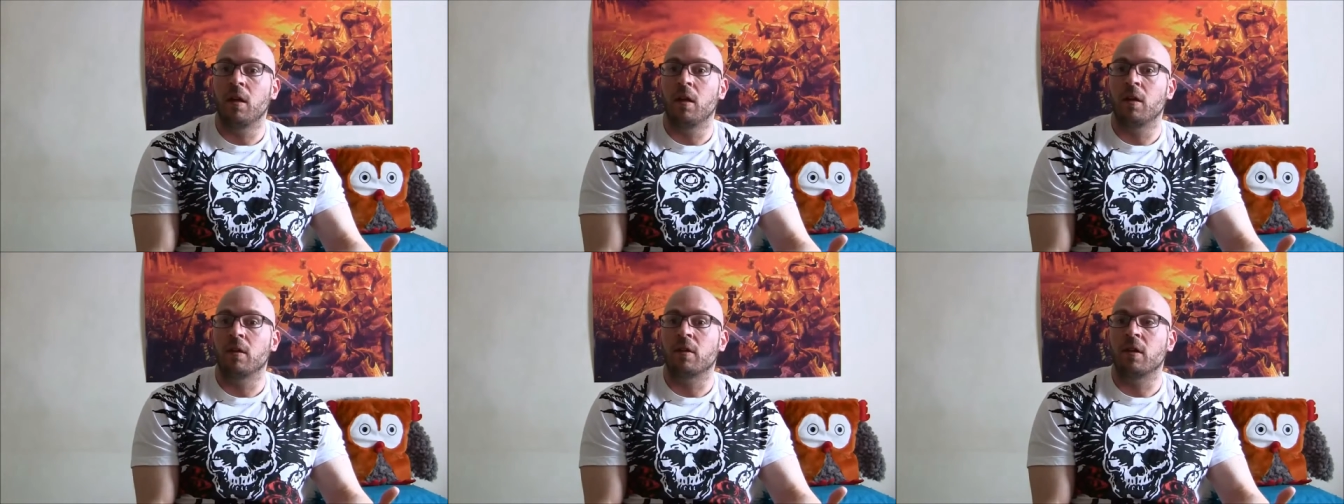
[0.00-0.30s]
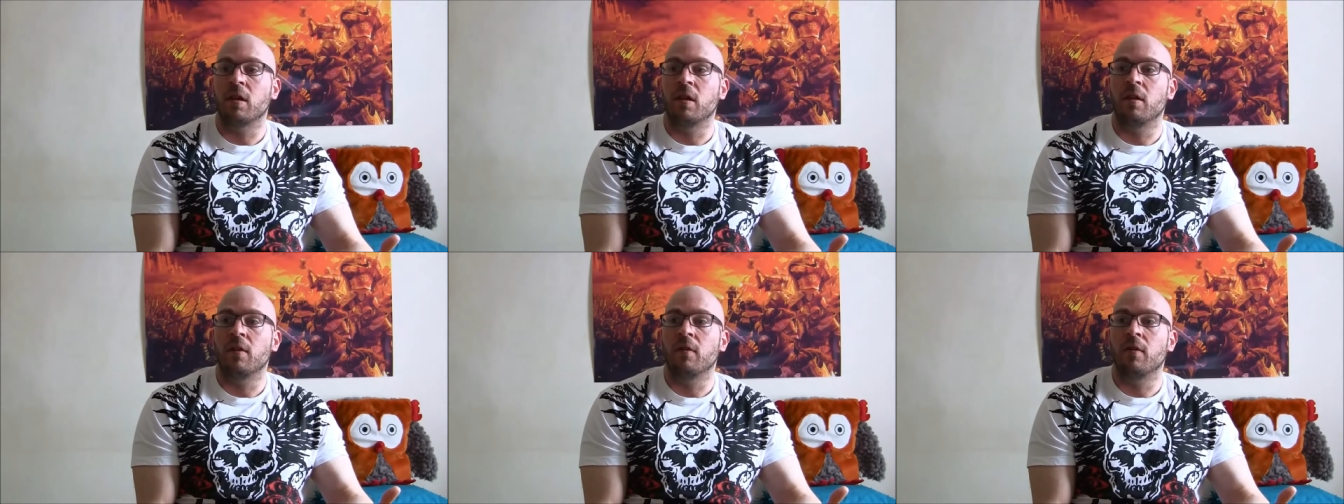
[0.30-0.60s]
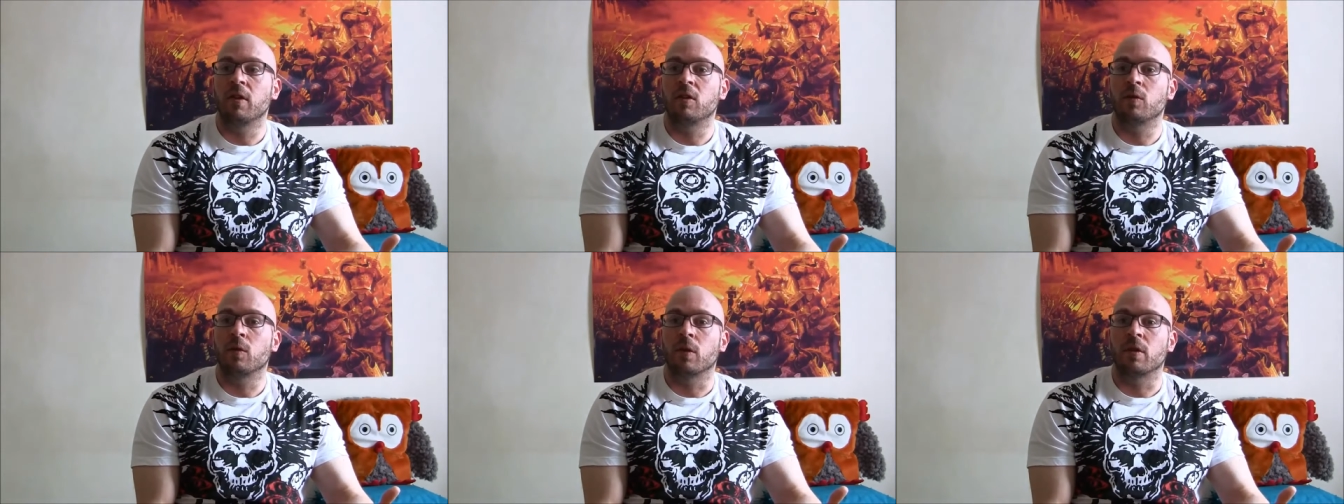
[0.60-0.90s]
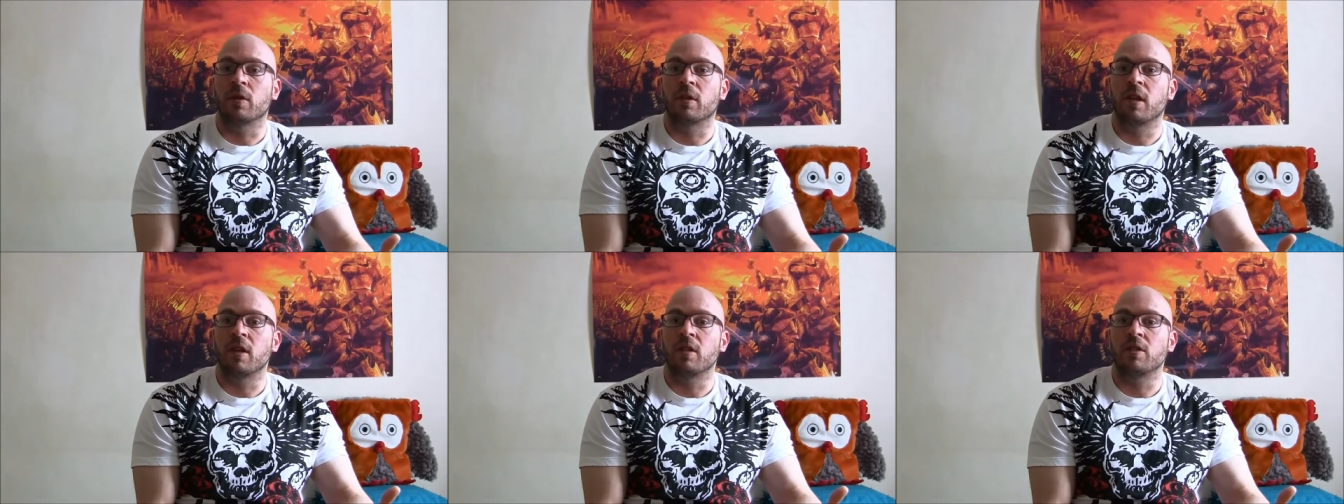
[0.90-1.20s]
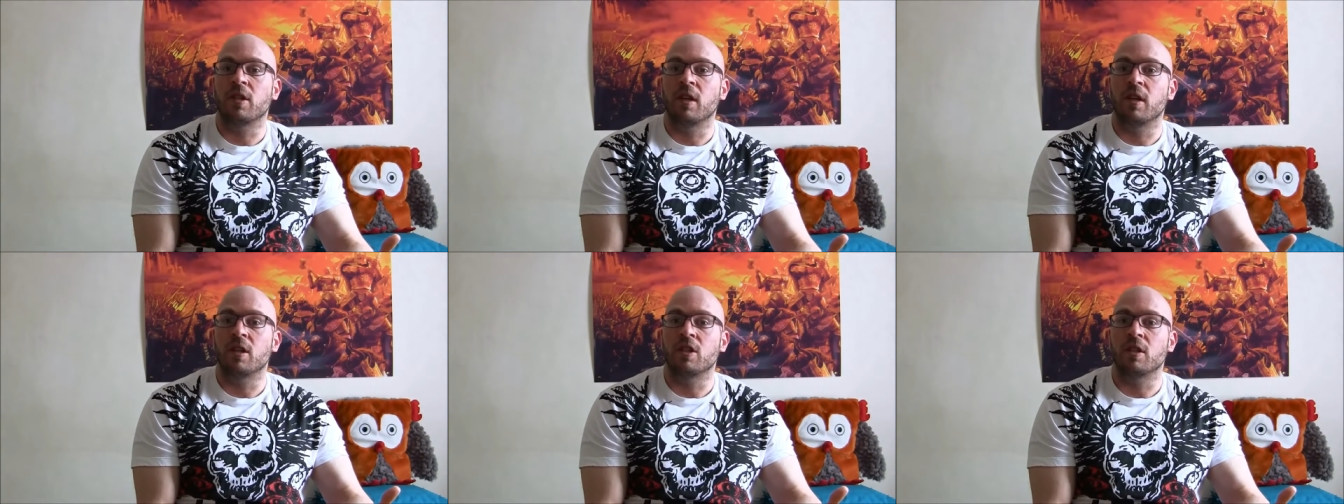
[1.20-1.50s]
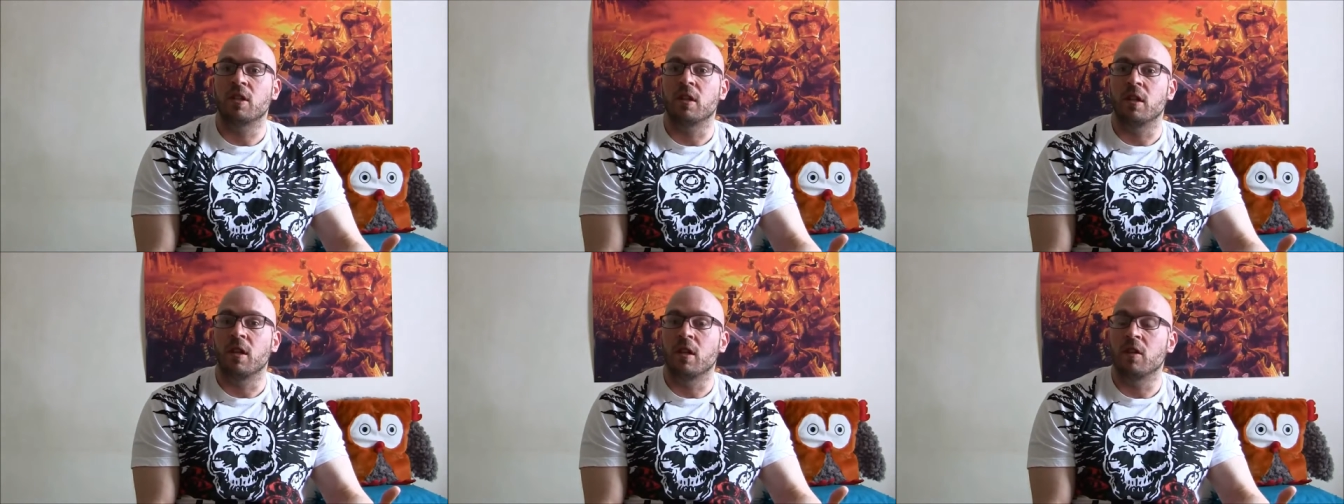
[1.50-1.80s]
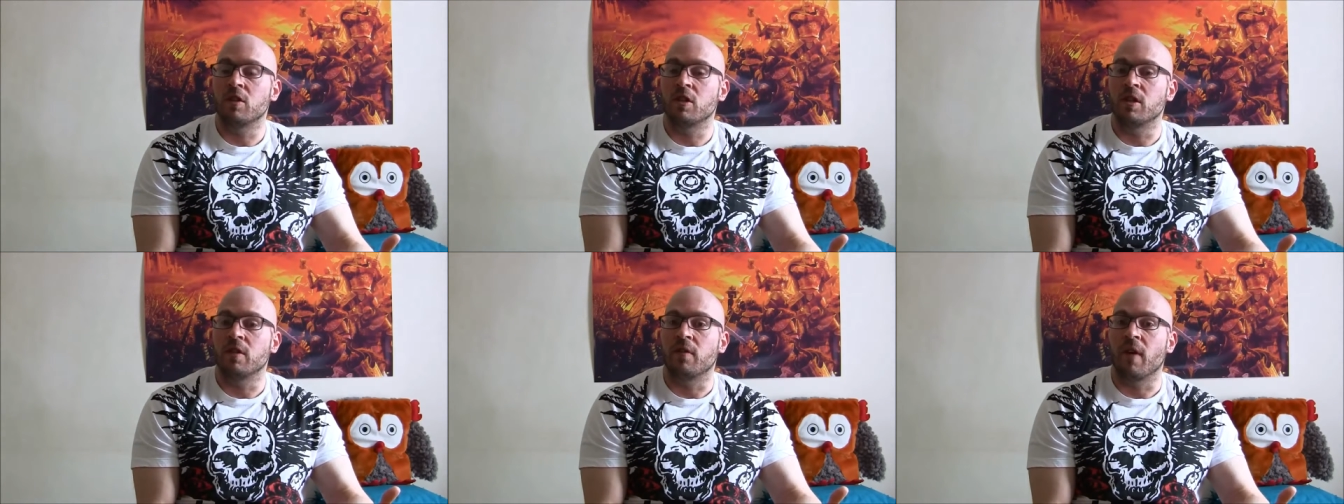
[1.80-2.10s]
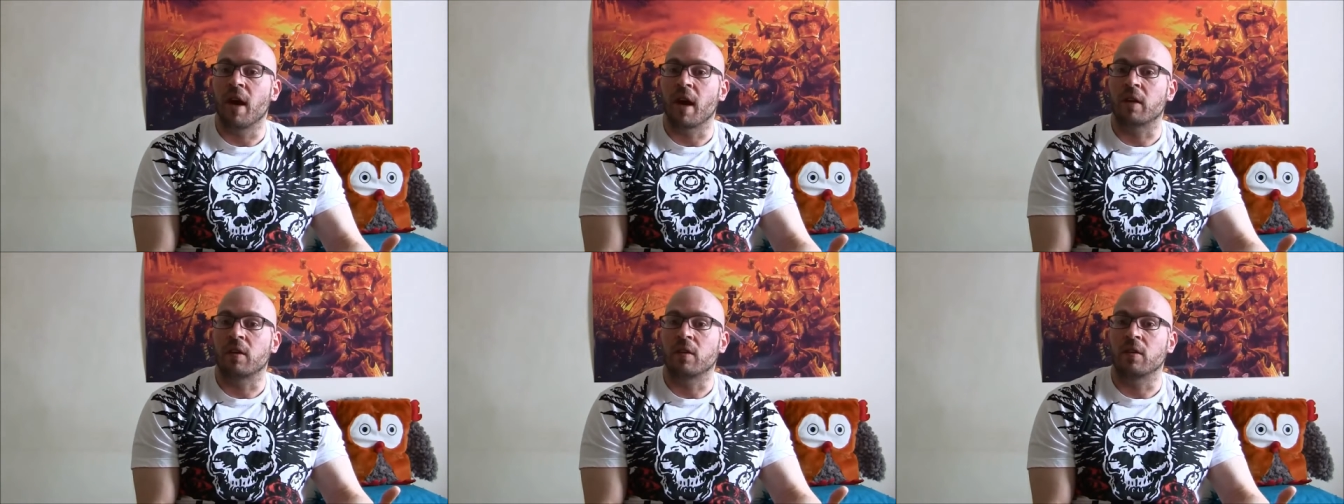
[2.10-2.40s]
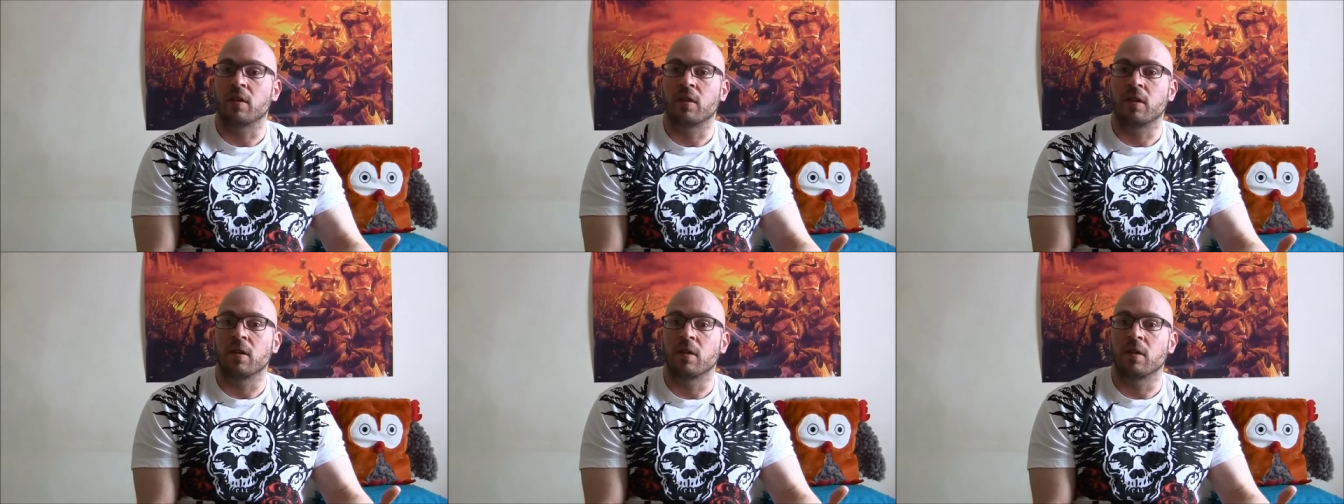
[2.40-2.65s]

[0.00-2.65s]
It's individual satiation and energy factors.